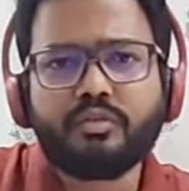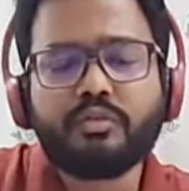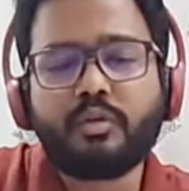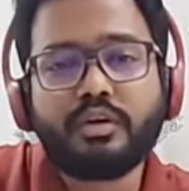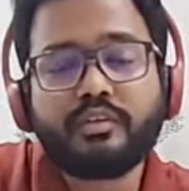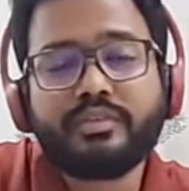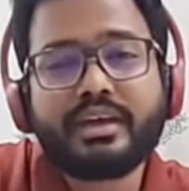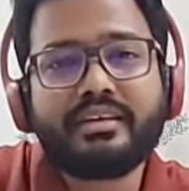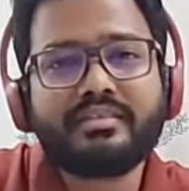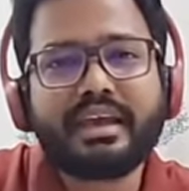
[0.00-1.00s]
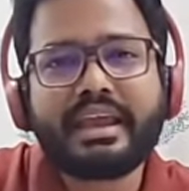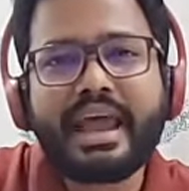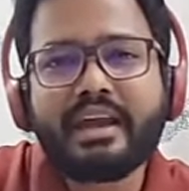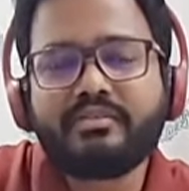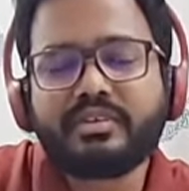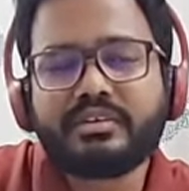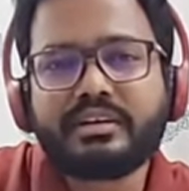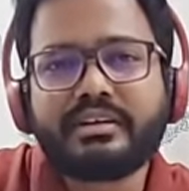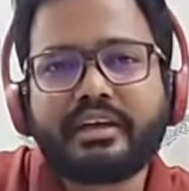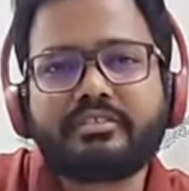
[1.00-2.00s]
what if there is
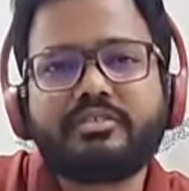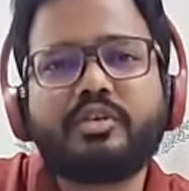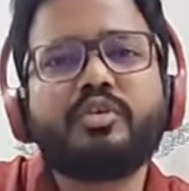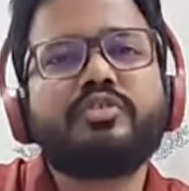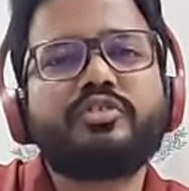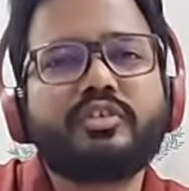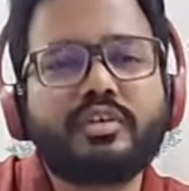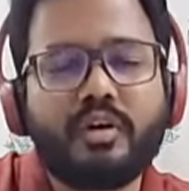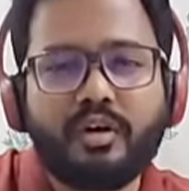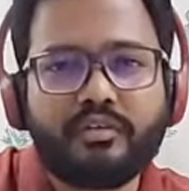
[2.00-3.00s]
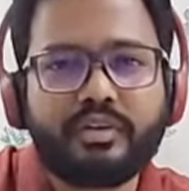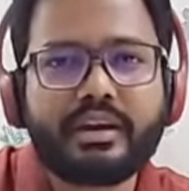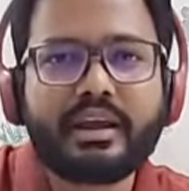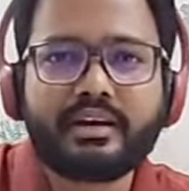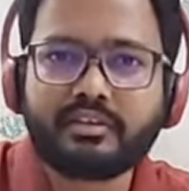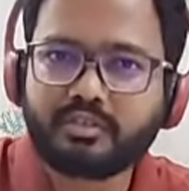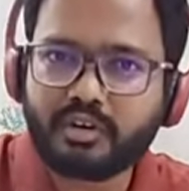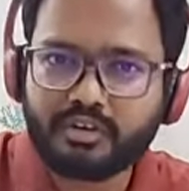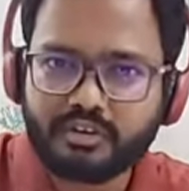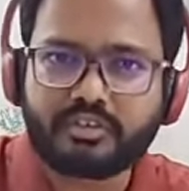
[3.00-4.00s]
inadvertent extrusion of irrigating
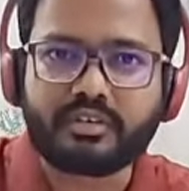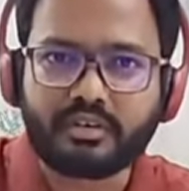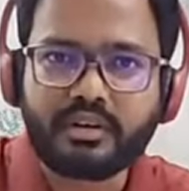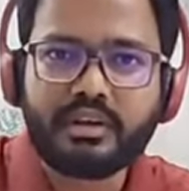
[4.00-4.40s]
solution